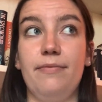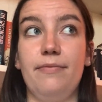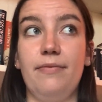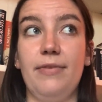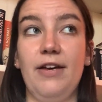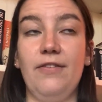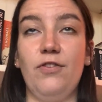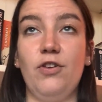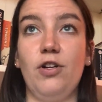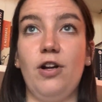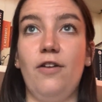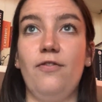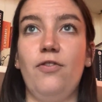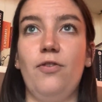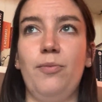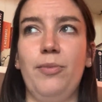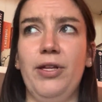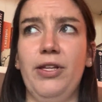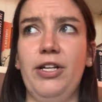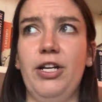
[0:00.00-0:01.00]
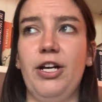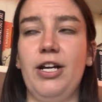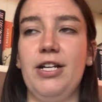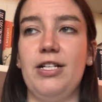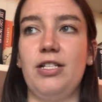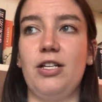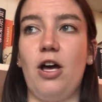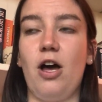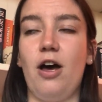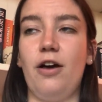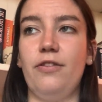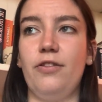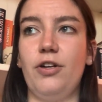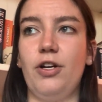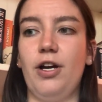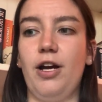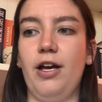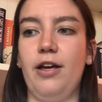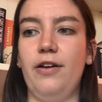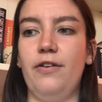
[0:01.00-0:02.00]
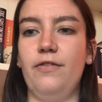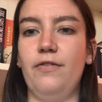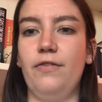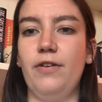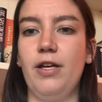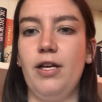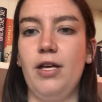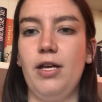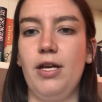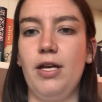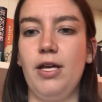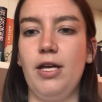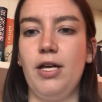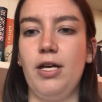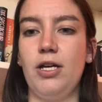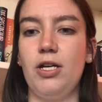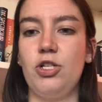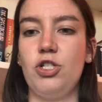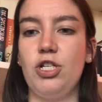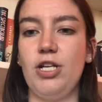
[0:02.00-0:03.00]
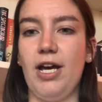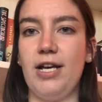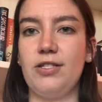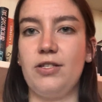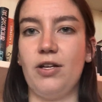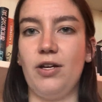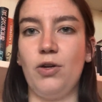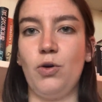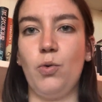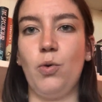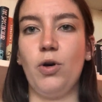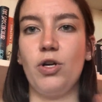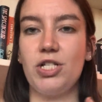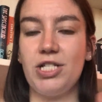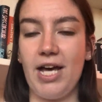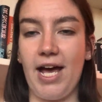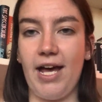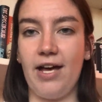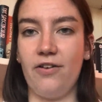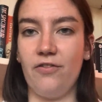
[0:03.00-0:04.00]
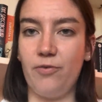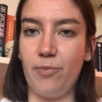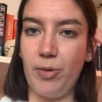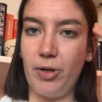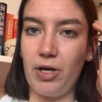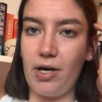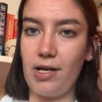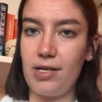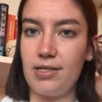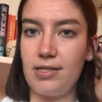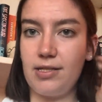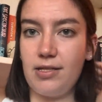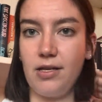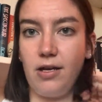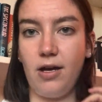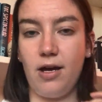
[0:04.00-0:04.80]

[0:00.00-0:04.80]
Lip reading: if you're not familiar, is the author of, she has a quartet of books